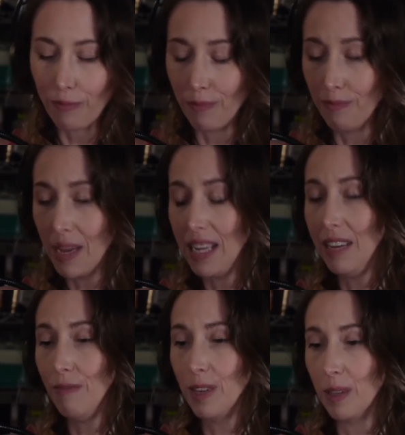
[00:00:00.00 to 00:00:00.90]
many
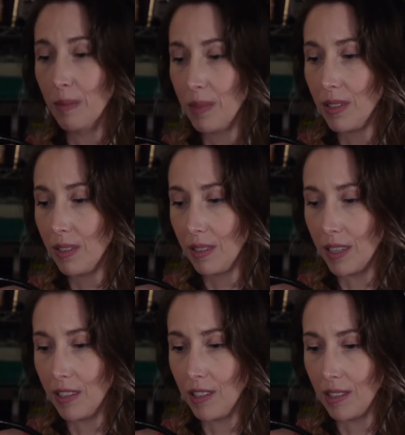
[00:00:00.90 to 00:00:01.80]
films
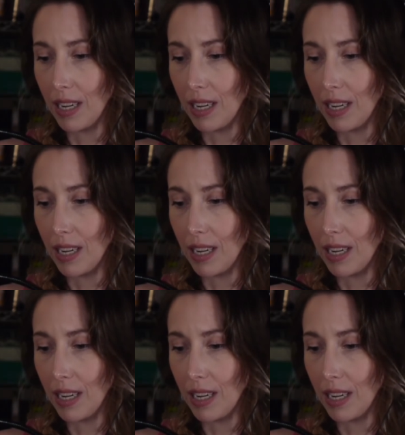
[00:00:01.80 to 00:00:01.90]
such as